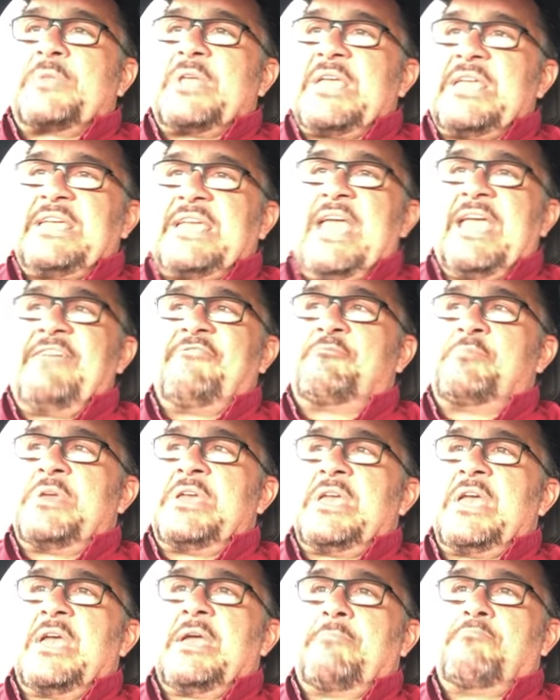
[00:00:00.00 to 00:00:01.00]
he gave
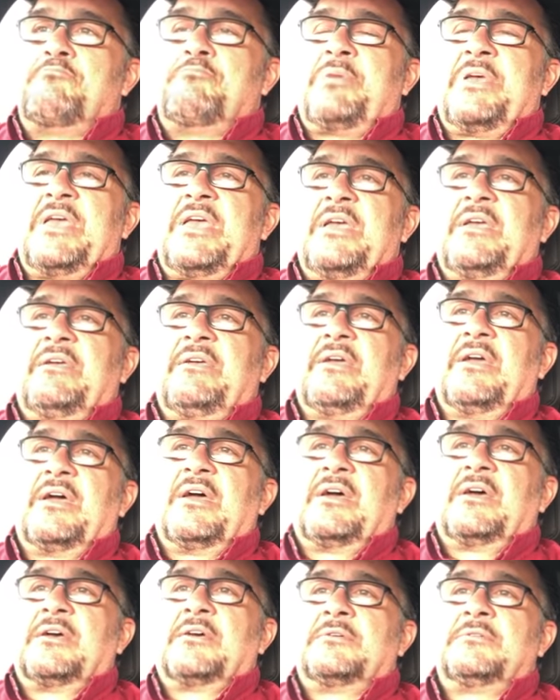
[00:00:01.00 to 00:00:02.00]
me a big
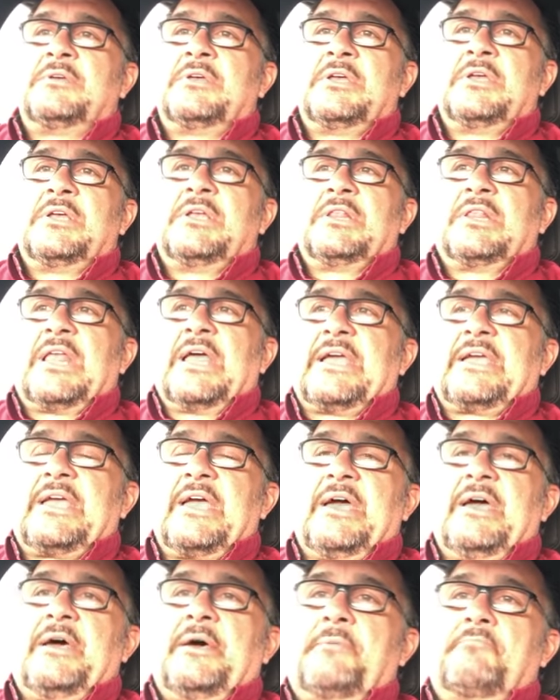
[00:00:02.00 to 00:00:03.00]
like
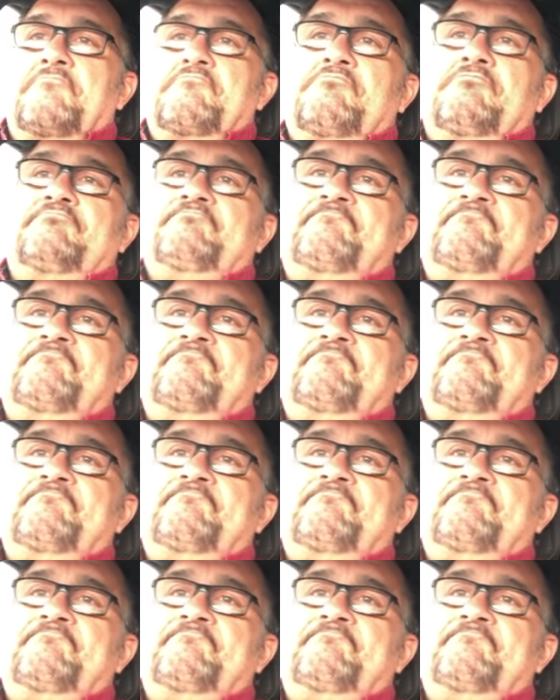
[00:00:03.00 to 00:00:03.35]
um,